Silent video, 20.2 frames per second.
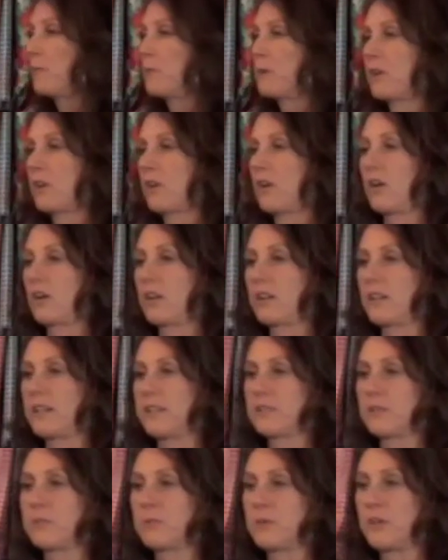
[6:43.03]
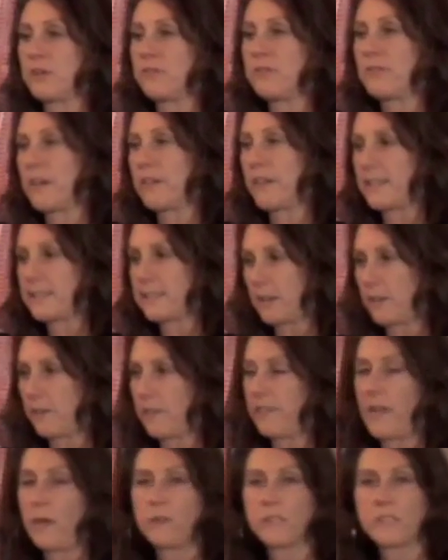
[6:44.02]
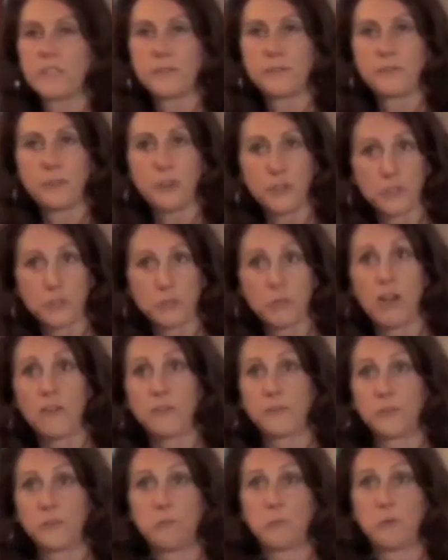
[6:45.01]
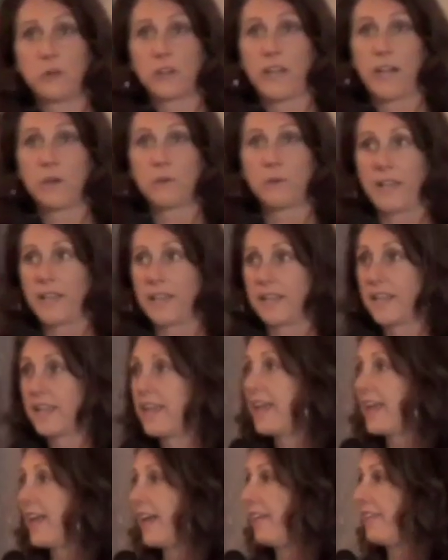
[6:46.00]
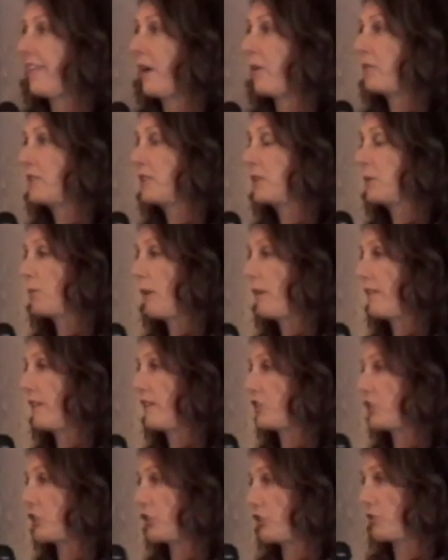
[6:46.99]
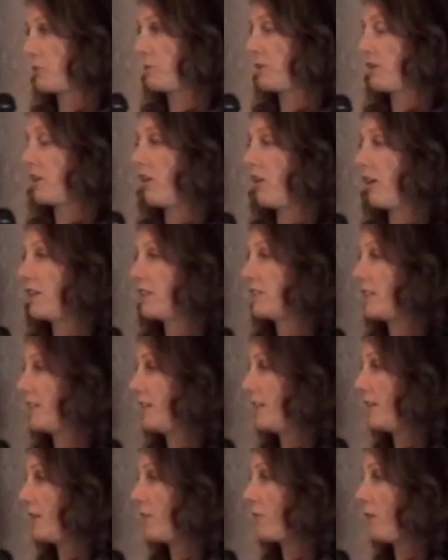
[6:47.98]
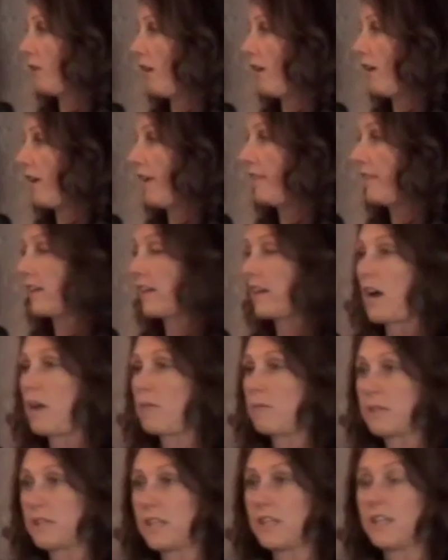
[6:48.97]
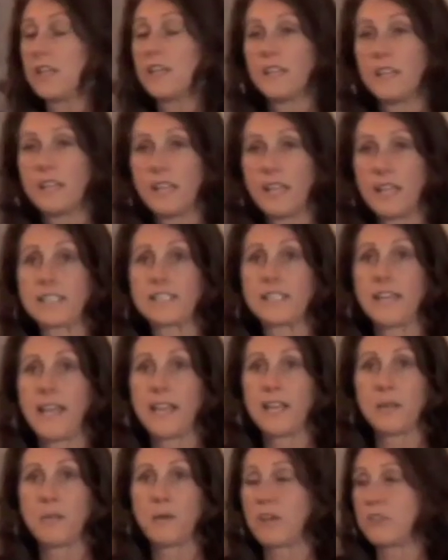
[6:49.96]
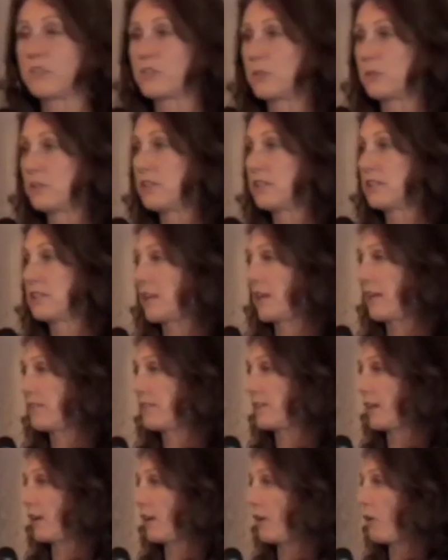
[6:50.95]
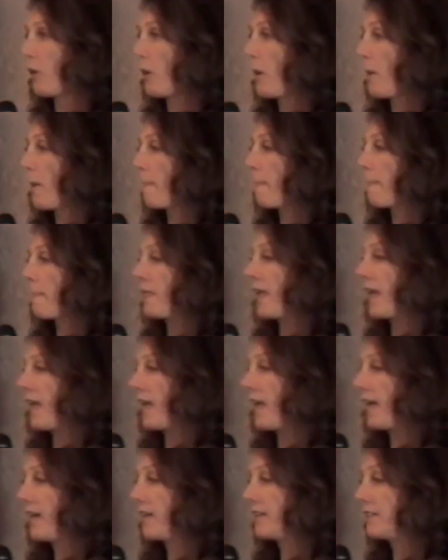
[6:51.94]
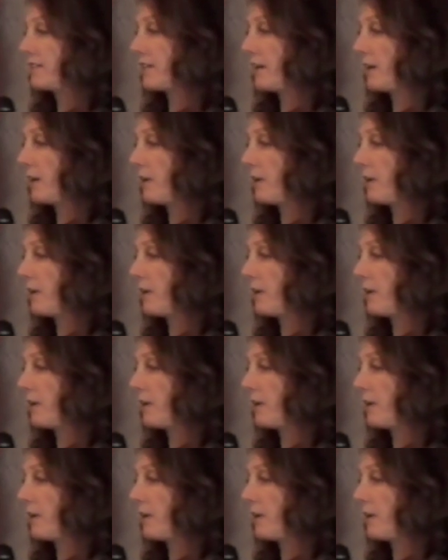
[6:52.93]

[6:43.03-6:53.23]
a book called Cleanse and Purify Thyself, and that was the first raw food book I read, and that was the one that turned me on to eating raw and that got me excited about doing this lifestyle. And